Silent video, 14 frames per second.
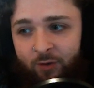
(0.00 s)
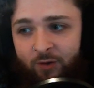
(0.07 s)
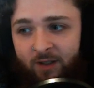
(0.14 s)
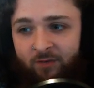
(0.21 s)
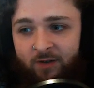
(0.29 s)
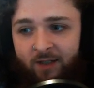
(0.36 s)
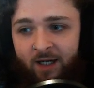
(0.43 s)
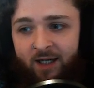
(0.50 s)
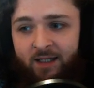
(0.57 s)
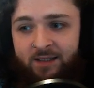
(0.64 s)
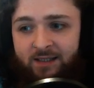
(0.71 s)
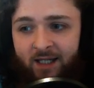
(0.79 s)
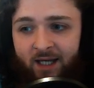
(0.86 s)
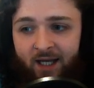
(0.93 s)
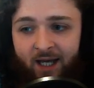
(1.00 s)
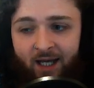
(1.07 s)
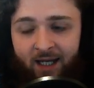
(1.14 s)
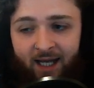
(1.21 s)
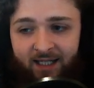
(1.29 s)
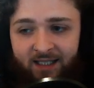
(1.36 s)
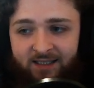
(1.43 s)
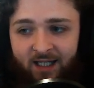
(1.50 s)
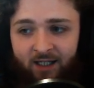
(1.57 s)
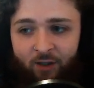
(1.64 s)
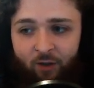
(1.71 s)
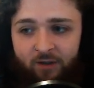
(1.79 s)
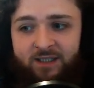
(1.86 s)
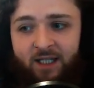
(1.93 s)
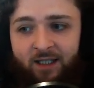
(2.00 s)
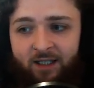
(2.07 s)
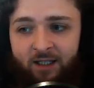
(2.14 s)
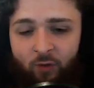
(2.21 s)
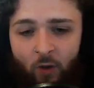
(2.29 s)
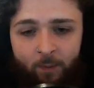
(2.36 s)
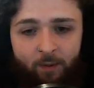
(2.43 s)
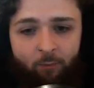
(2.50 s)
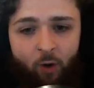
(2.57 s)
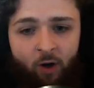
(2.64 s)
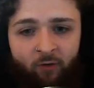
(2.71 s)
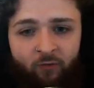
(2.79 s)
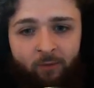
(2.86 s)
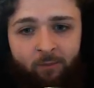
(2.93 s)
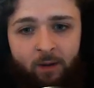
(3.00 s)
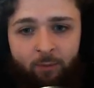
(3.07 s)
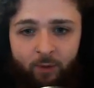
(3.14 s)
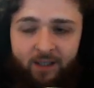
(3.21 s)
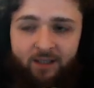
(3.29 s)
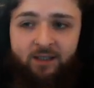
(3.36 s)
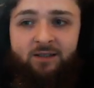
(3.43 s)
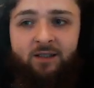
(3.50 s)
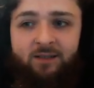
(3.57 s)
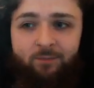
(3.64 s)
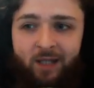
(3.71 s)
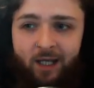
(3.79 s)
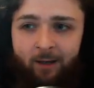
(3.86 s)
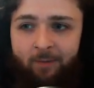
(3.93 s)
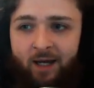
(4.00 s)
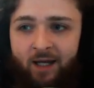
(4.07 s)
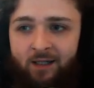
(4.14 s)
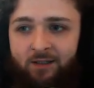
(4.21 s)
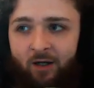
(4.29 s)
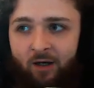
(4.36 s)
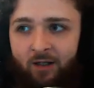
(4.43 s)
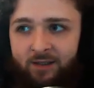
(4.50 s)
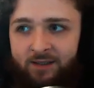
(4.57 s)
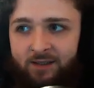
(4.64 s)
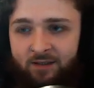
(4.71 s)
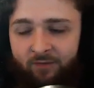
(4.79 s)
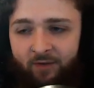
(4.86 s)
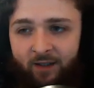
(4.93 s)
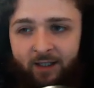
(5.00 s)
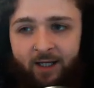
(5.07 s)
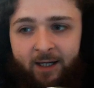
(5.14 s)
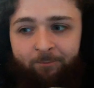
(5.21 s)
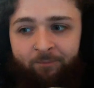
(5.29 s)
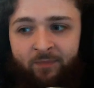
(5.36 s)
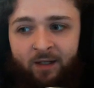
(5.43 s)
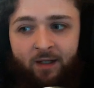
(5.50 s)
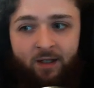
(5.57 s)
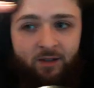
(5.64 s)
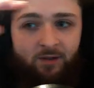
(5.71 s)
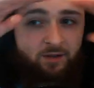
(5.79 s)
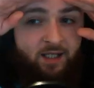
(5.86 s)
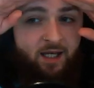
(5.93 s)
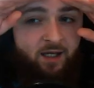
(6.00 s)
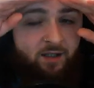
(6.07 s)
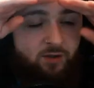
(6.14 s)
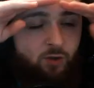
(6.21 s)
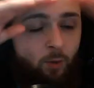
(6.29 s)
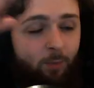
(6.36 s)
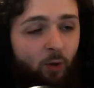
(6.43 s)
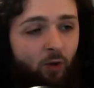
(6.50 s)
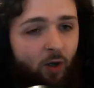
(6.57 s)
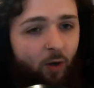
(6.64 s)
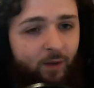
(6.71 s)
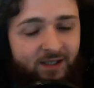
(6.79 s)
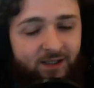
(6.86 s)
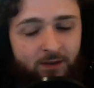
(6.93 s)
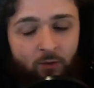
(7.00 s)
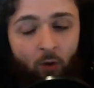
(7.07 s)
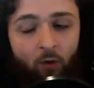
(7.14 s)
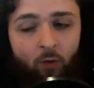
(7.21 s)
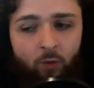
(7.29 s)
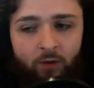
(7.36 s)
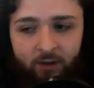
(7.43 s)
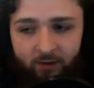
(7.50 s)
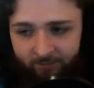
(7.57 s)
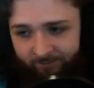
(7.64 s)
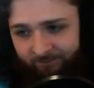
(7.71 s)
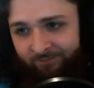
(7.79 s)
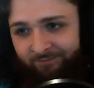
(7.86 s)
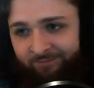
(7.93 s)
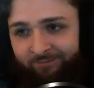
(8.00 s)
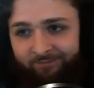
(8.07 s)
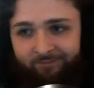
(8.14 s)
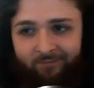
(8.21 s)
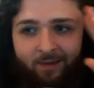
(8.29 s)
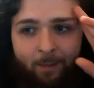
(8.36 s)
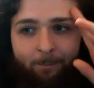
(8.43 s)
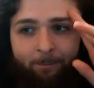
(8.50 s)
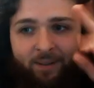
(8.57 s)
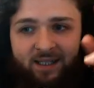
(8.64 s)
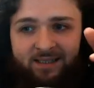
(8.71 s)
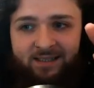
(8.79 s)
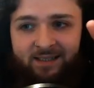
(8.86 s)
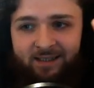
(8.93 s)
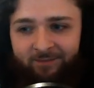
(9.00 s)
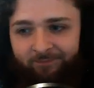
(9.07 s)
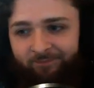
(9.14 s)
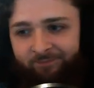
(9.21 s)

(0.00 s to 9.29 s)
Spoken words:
If you guys like this kind of content, then I'll do it a bit more often. Maybe we can discuss some data mined cards and stuff like that. So yeah, Yobuko is gone. Peace.